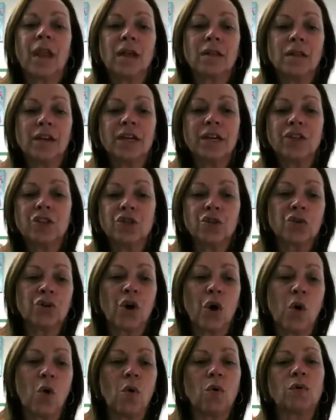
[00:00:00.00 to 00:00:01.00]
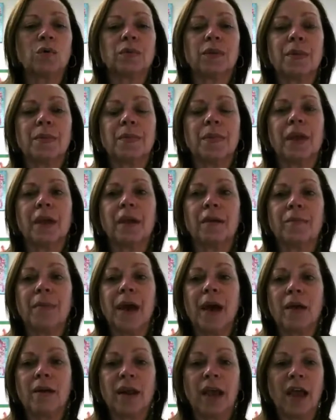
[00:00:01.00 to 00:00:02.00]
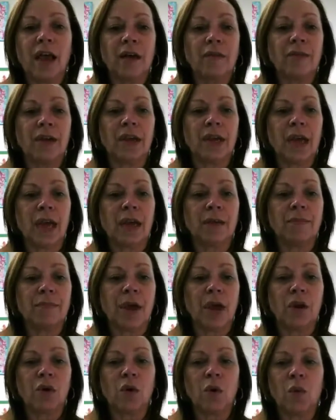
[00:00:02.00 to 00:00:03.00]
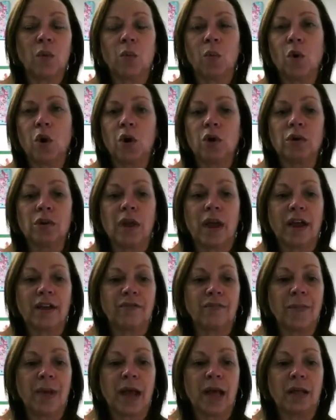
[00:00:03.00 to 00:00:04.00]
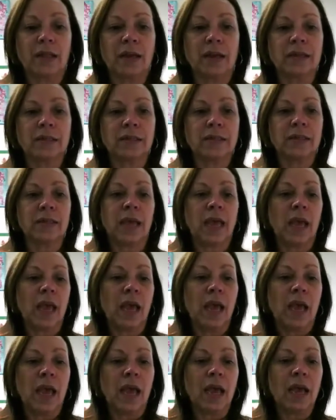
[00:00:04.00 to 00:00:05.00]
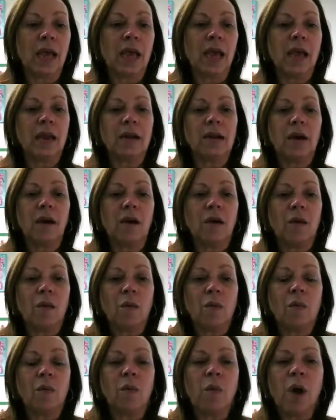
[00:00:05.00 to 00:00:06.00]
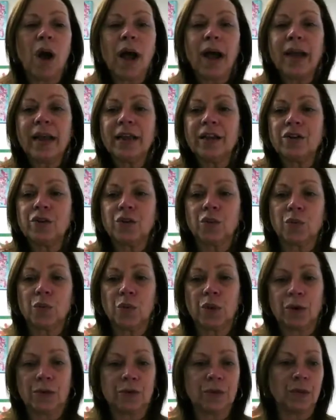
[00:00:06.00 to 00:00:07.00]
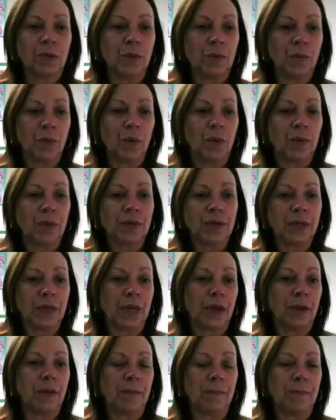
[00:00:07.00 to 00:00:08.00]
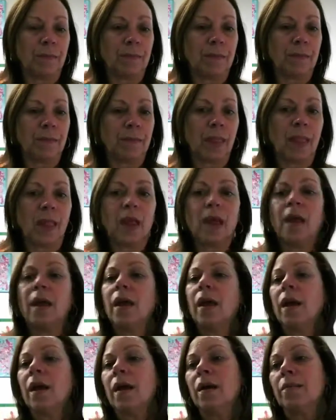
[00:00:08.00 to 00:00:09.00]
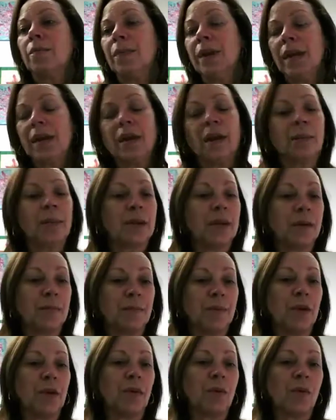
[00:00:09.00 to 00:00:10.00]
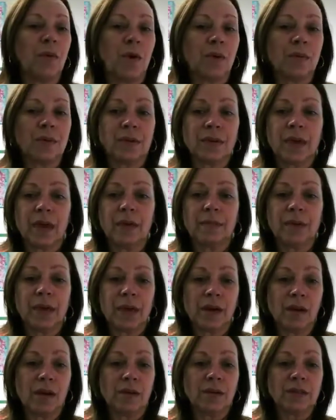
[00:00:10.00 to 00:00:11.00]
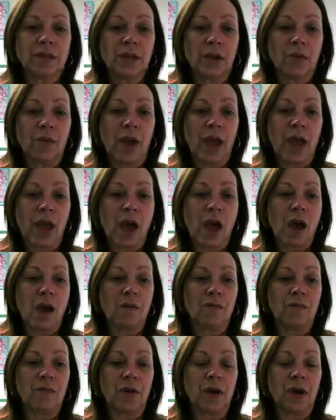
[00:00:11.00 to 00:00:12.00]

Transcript: Look at your goals and think about having a better work-life balance. And why is your work so important to you? Being on the computer all the time can also have